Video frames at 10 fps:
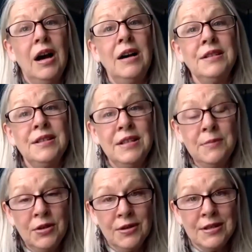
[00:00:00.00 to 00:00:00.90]
a
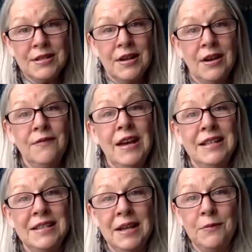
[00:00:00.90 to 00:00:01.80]
stimulus of
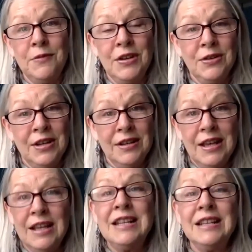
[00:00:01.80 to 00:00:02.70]
that same feeling.
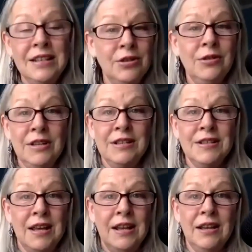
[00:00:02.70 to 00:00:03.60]
And it literally
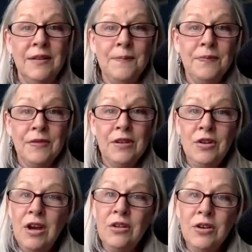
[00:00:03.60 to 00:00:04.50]
is like, you
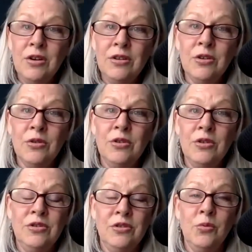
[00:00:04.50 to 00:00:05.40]
know how the
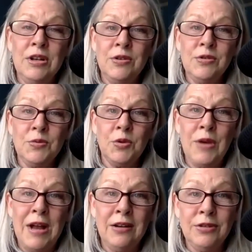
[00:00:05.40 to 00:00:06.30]
windows will
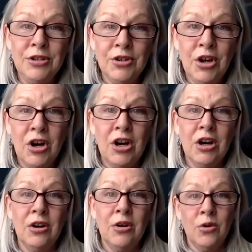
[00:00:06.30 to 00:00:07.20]
rattle in your
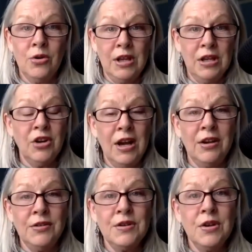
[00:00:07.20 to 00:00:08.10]
car or in your
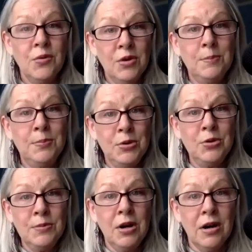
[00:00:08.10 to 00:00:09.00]
house when
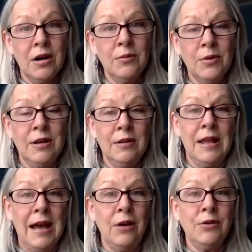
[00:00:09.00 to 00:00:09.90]
a
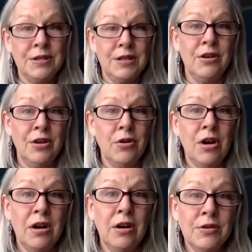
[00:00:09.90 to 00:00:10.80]
loud stereo
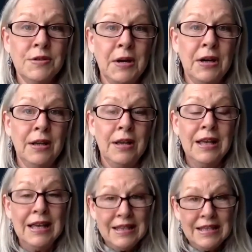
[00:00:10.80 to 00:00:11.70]
car goes by.
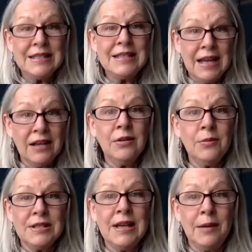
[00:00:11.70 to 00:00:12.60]
That's exactly
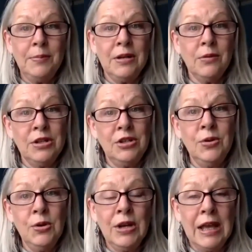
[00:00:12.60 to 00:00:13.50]
what's happening when
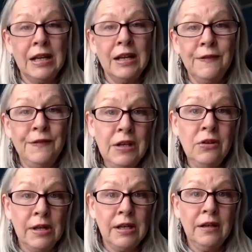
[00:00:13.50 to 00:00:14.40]
you're getting a
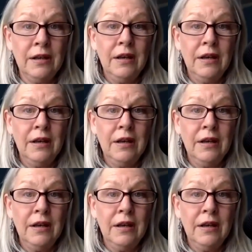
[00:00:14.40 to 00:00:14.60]
feeling